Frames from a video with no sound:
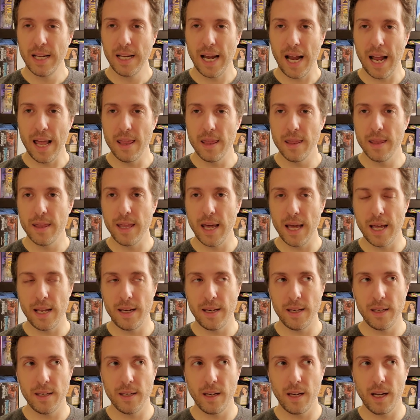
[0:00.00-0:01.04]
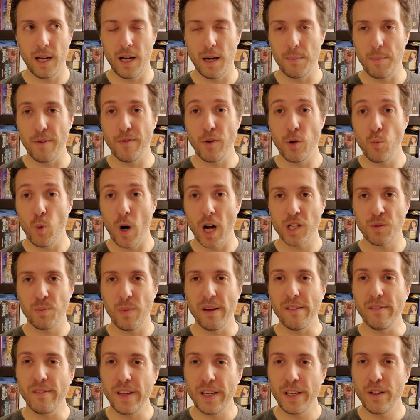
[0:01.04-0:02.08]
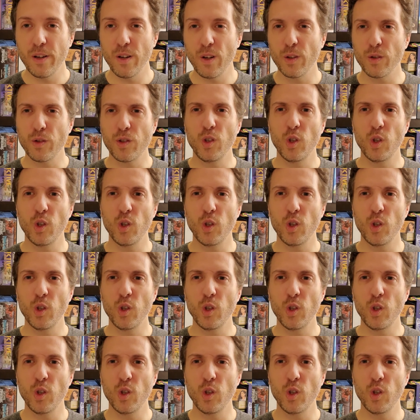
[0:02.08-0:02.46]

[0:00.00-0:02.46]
And then if you watch my videos,